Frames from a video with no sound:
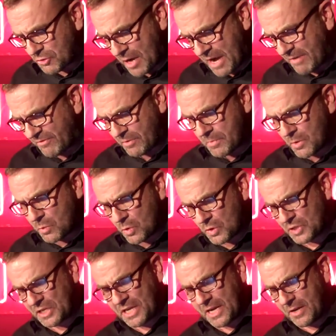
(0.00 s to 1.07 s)
drained from the
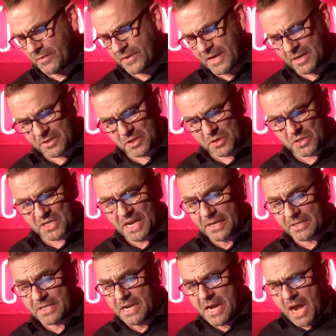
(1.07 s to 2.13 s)
water key on the alto
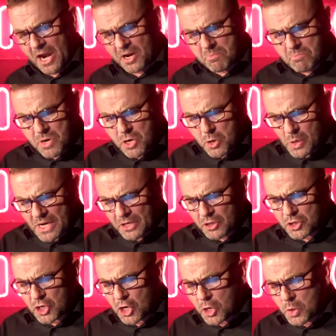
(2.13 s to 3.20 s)
sax, and a
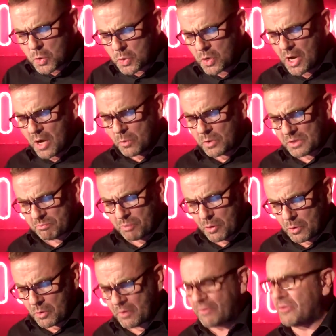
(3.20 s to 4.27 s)
mewling tone was
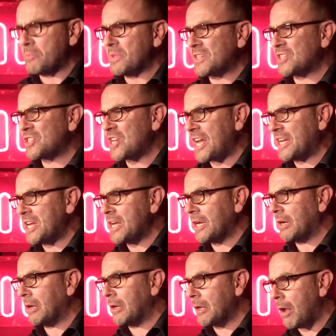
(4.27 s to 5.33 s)
pulled from the sagging
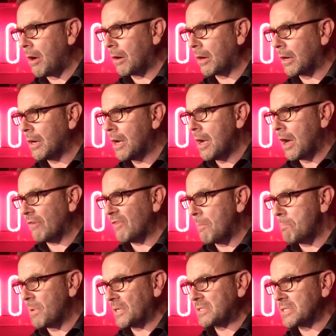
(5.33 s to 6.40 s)
lung of a
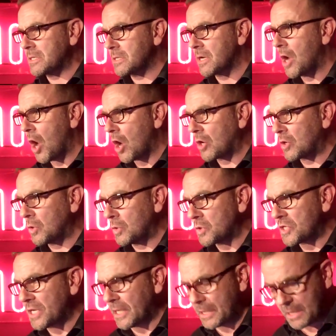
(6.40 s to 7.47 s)
button
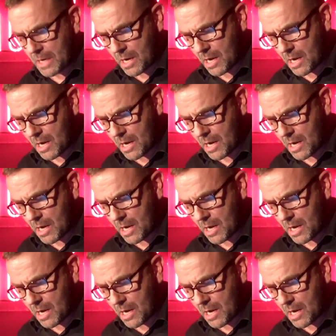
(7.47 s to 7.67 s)
accordion.